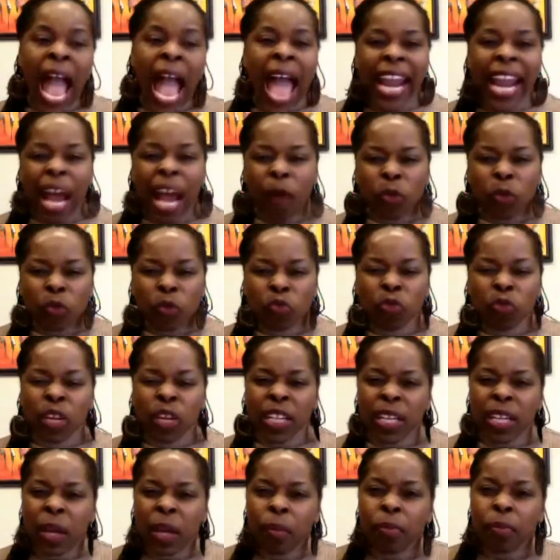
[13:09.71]
And I was
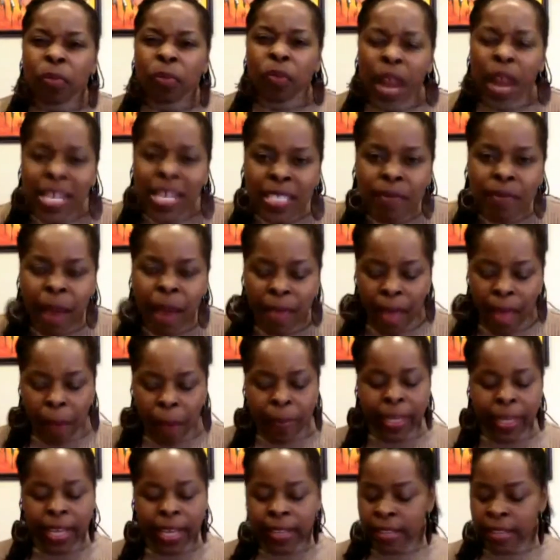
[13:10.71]
really impressed by
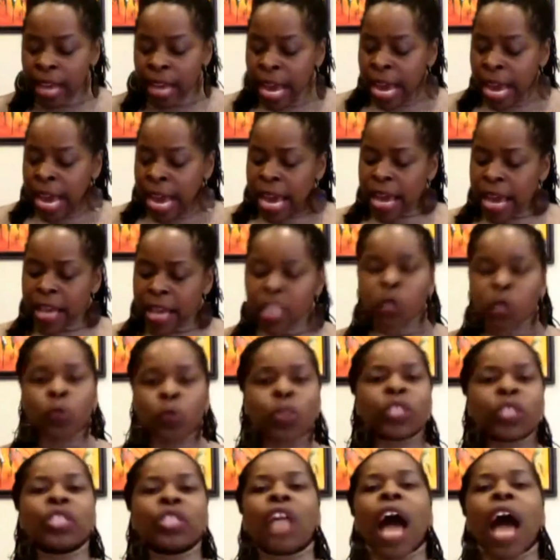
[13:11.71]
that because his
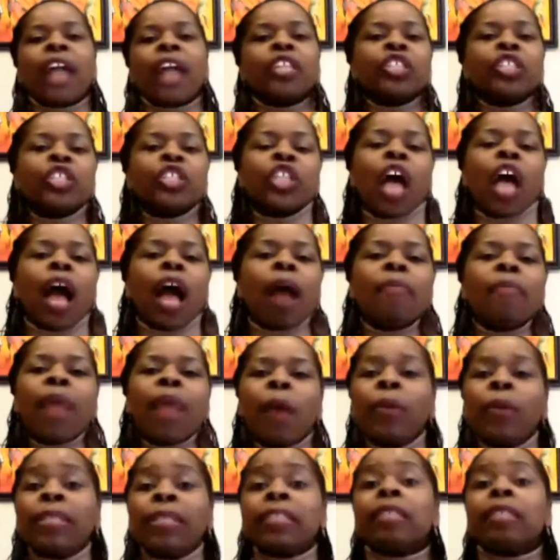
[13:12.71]
was not a job
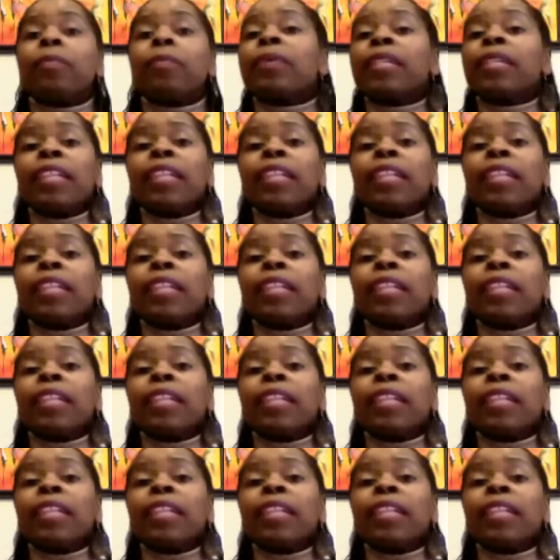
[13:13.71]
that we